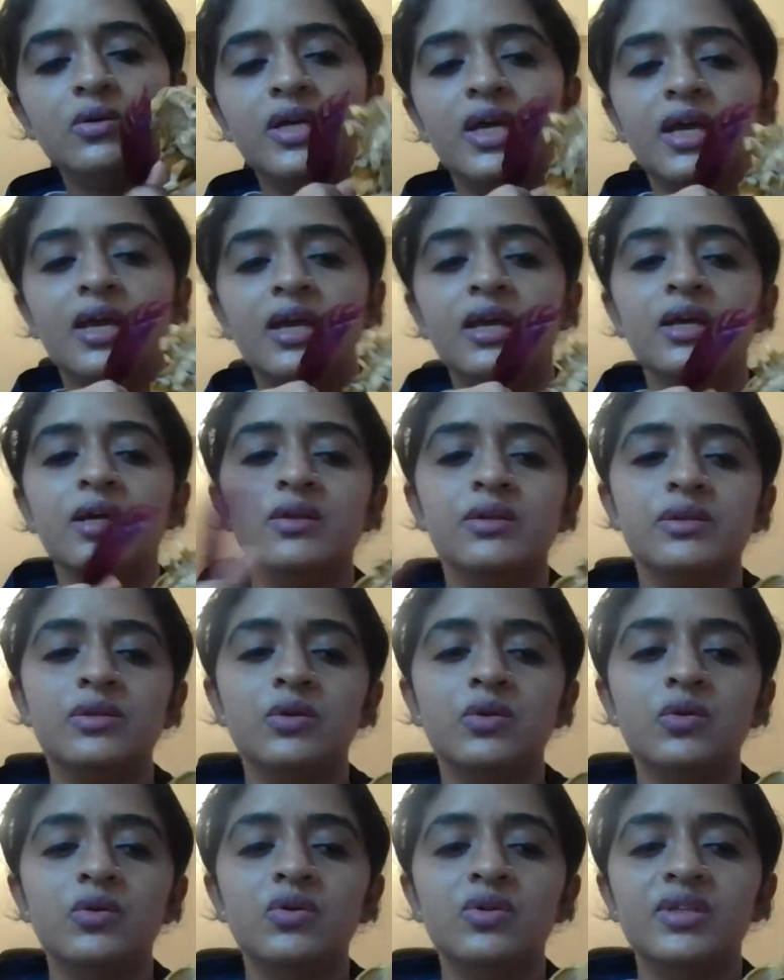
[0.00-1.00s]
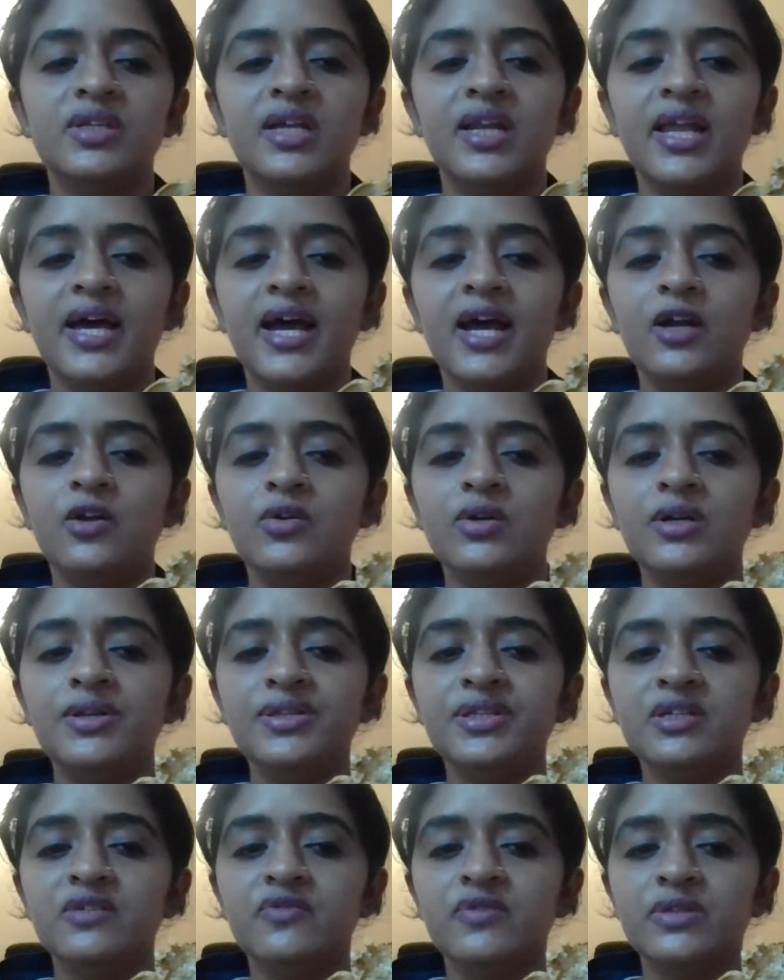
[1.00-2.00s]
Okay, so the lateral
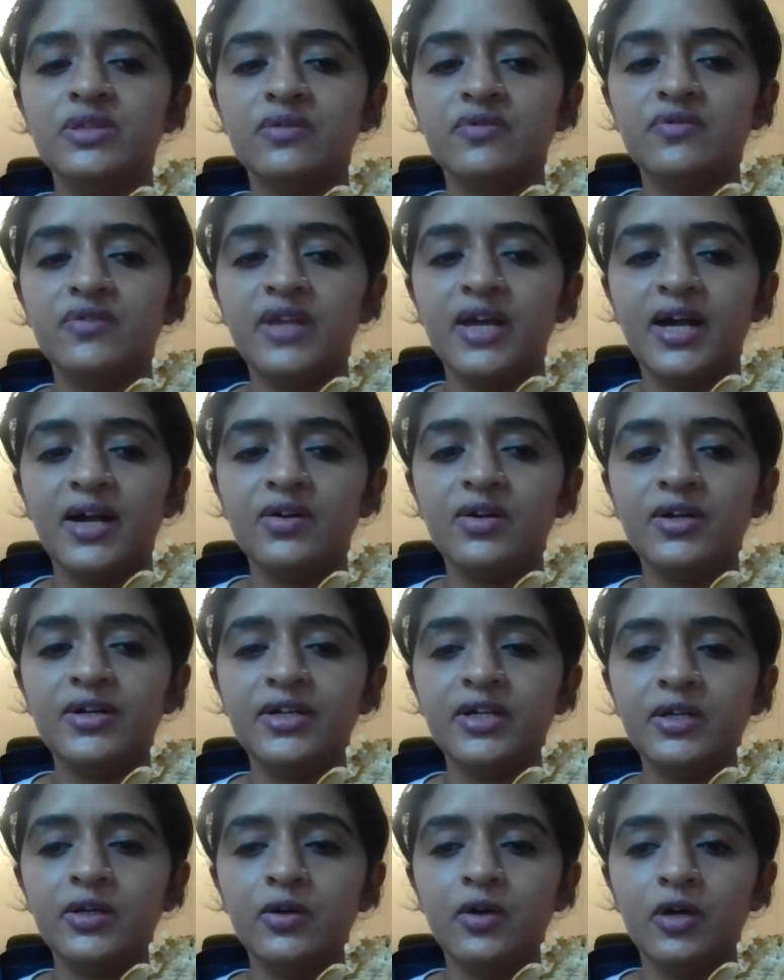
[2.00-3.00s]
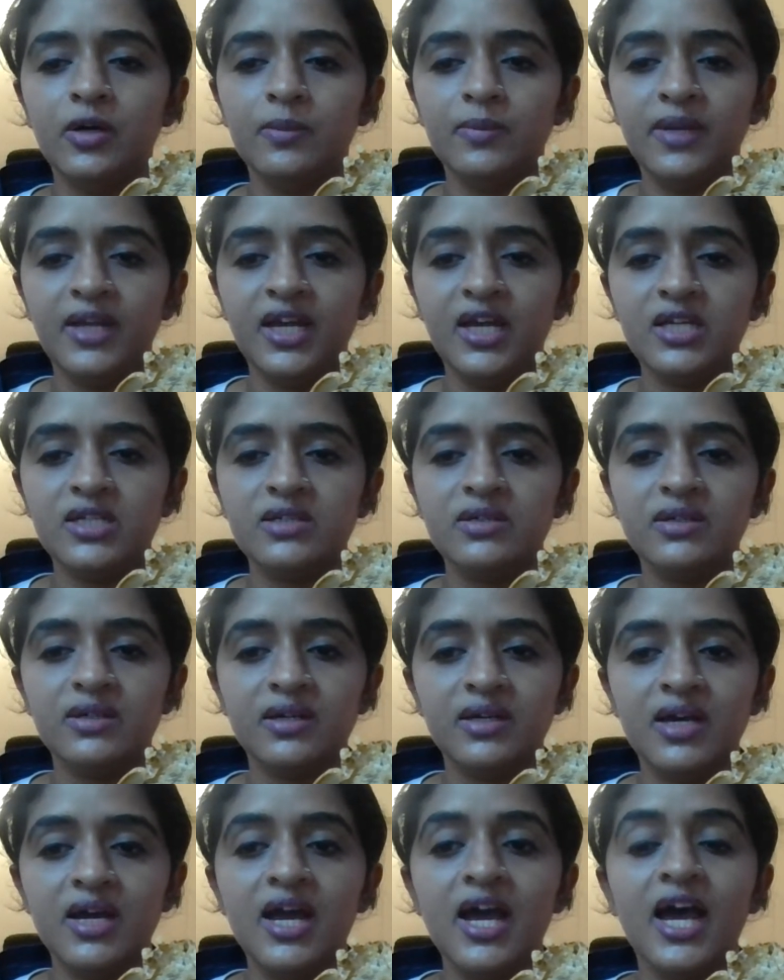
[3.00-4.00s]
surface of lateral pterygoid plate,
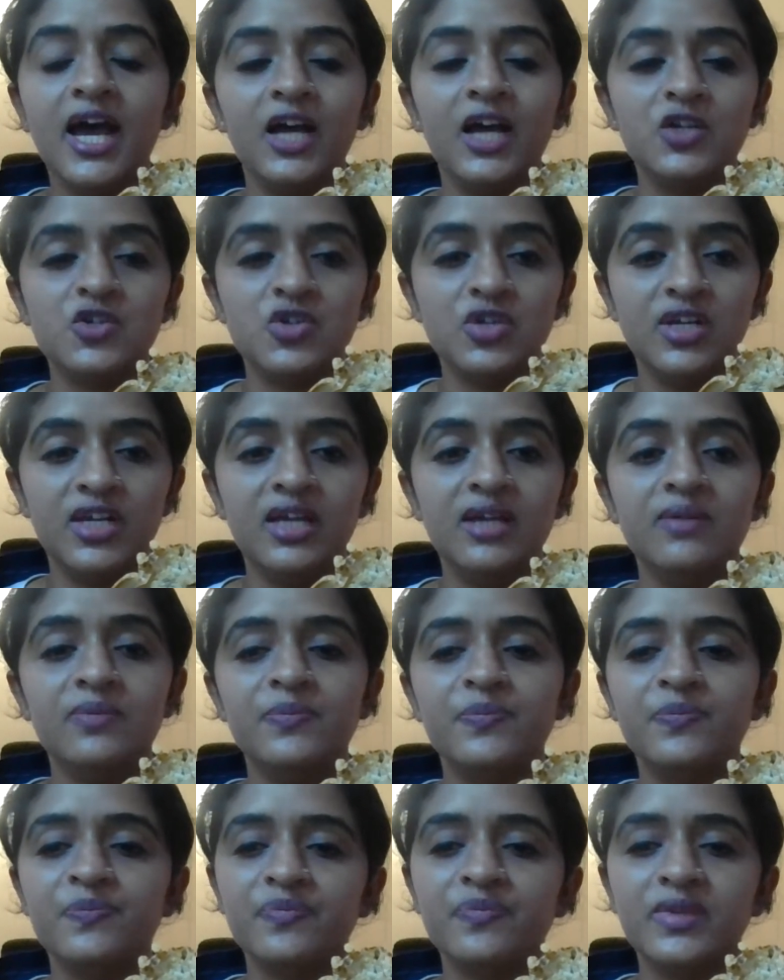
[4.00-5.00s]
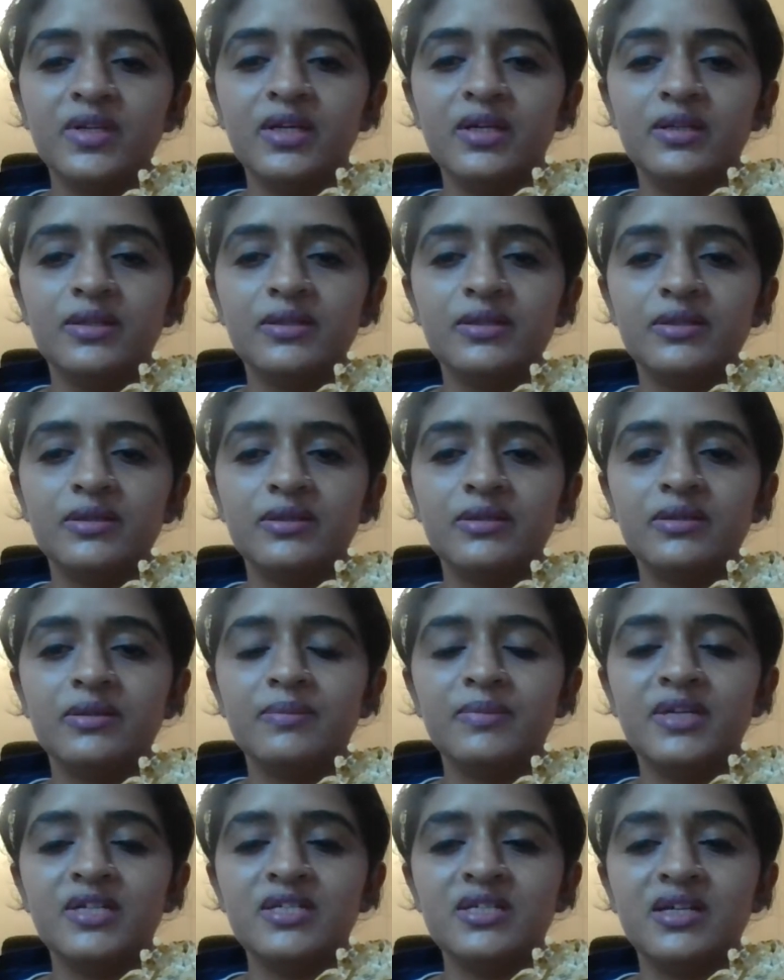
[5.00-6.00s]
actually, yes,
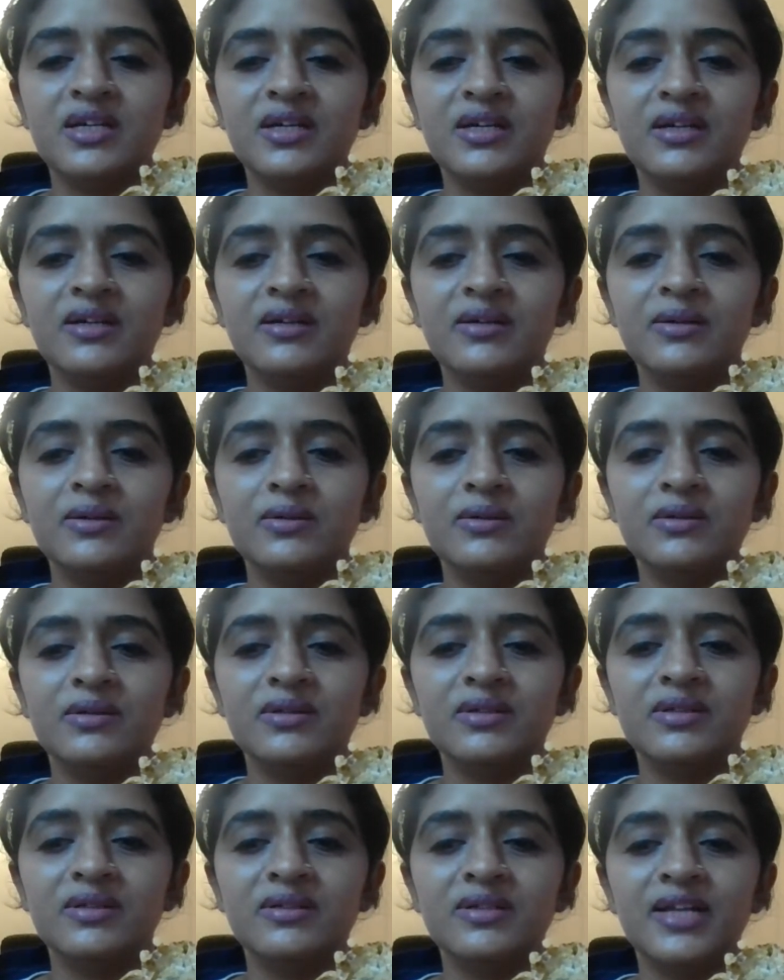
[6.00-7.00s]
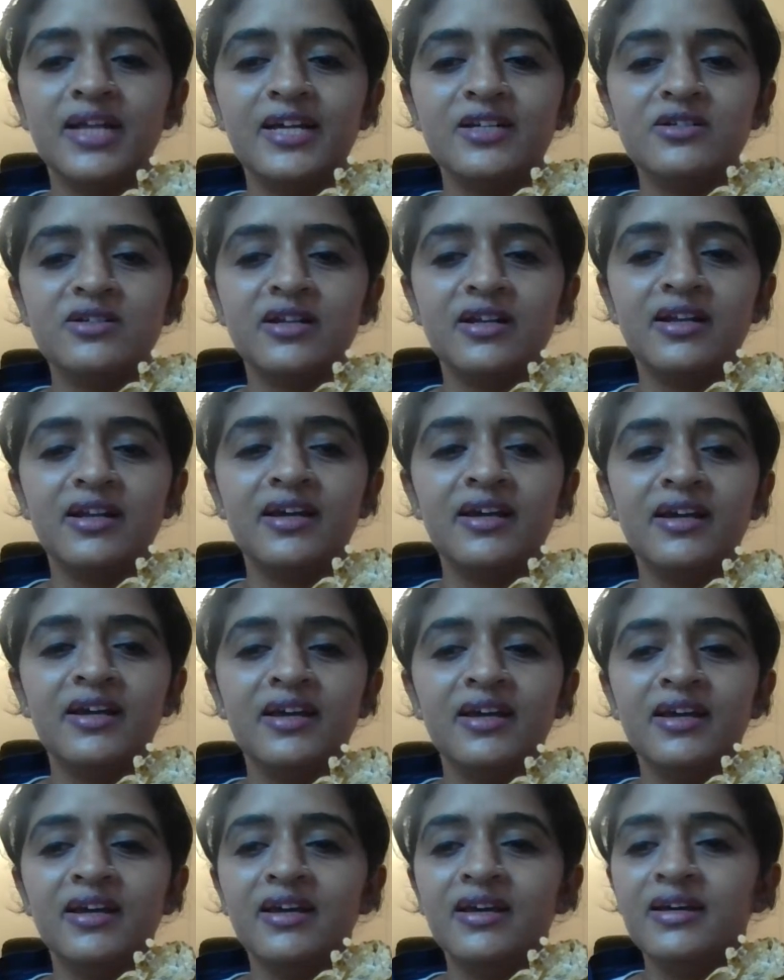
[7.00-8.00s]
Menti, good, lateral.
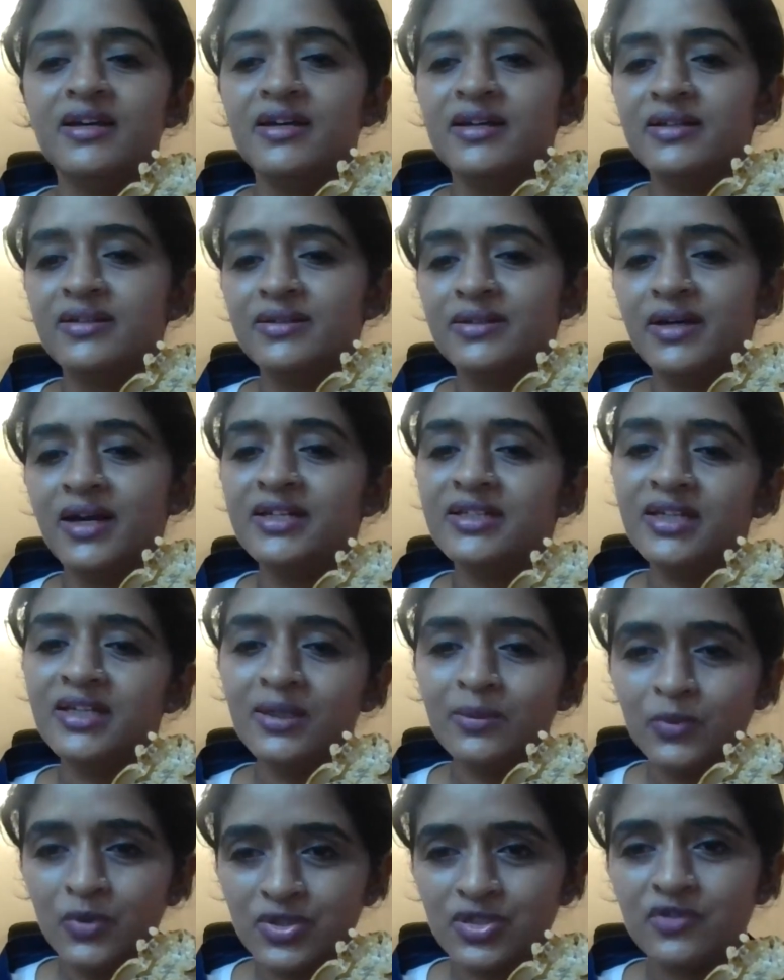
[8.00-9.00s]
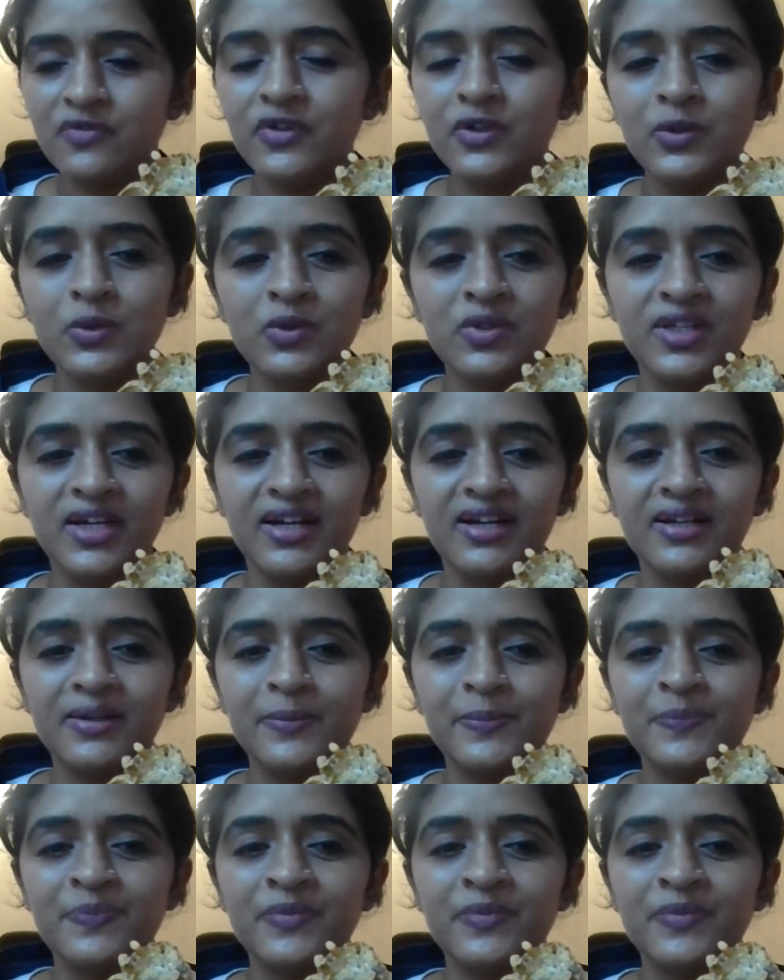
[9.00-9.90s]
I think most of you know that.